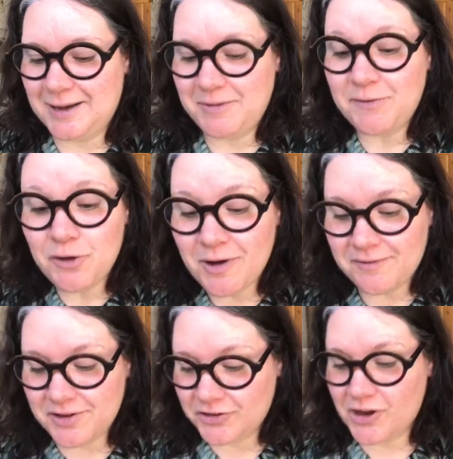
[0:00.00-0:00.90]
If you
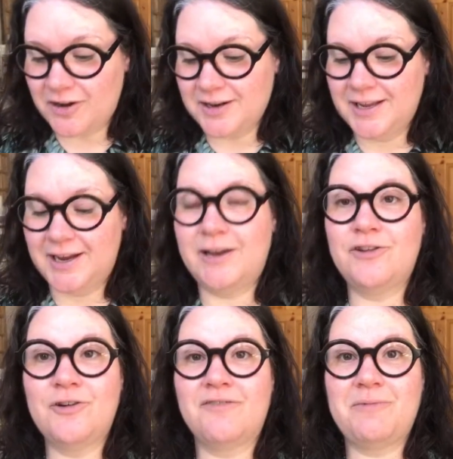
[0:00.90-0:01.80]
have this card kit and
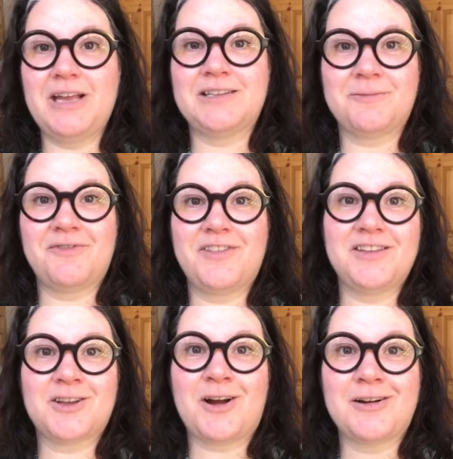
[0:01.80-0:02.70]
you have made some of
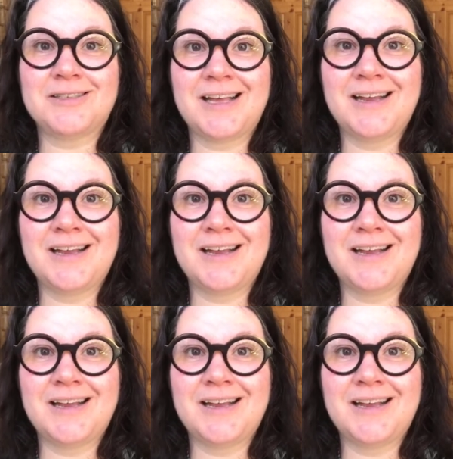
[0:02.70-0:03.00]
these cards